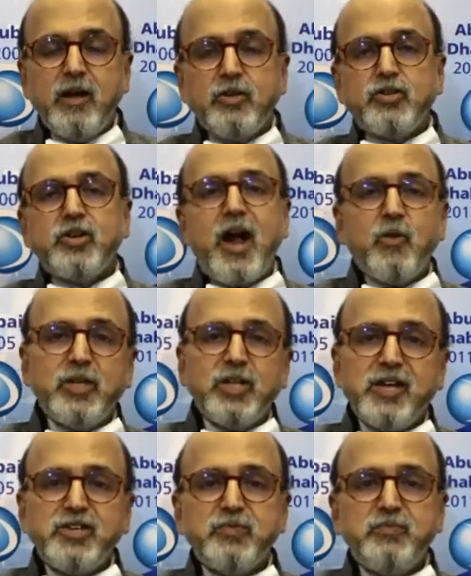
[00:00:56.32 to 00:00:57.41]
To start with
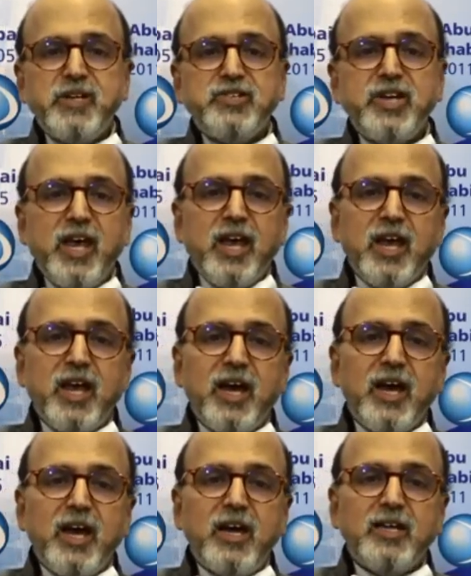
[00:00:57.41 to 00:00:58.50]
HSBC,
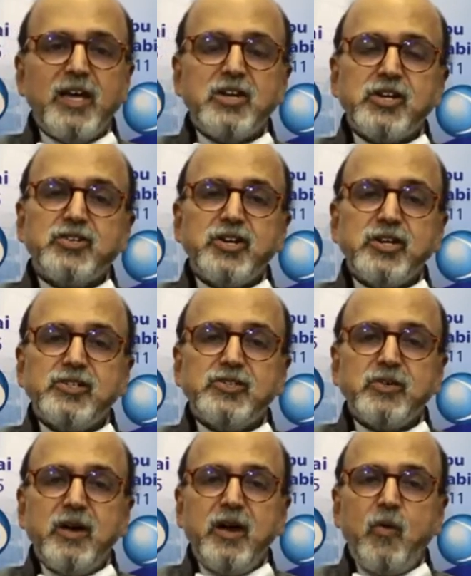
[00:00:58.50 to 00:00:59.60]
interest
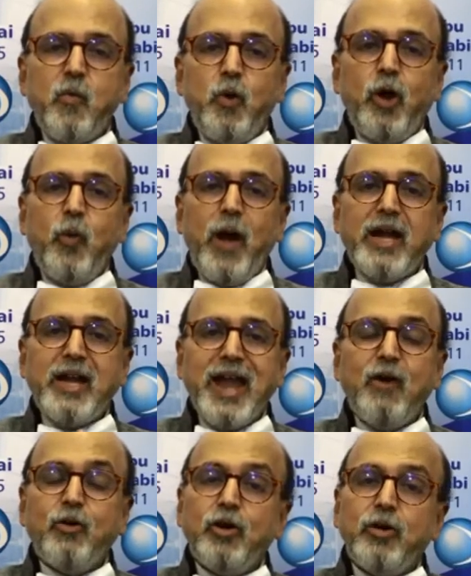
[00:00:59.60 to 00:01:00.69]
rates worldwide
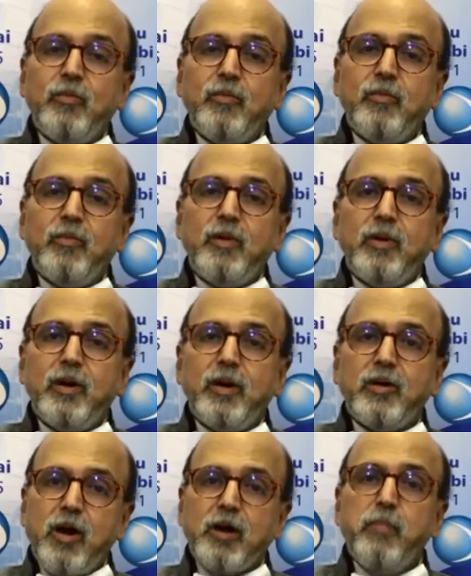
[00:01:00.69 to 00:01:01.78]
now
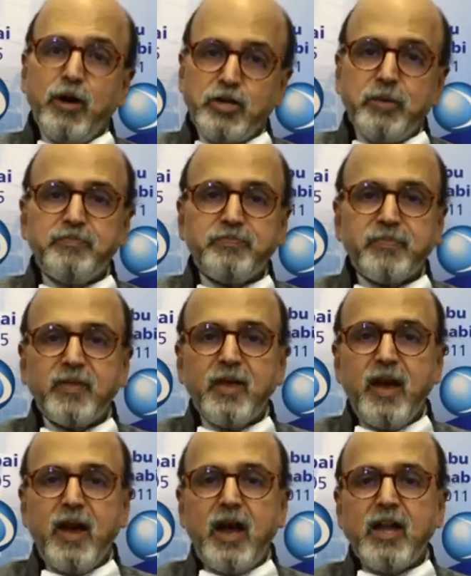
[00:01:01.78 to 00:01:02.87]
rock bottom
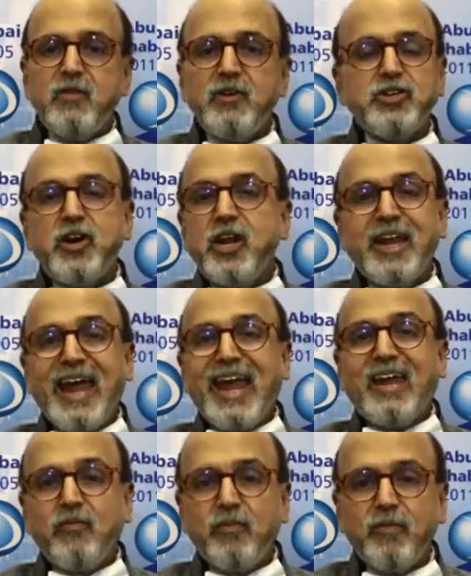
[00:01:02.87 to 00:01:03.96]
and even turning
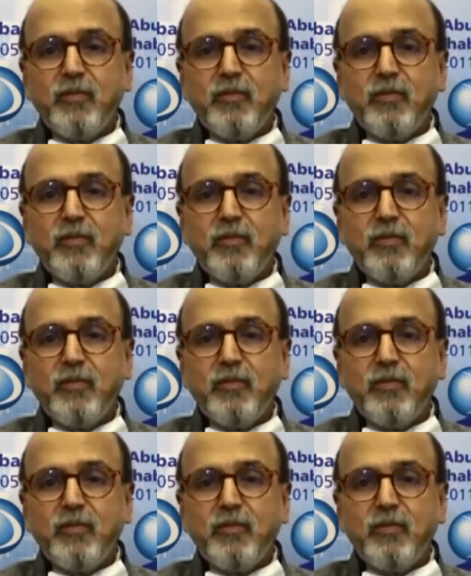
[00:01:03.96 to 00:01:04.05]
negative.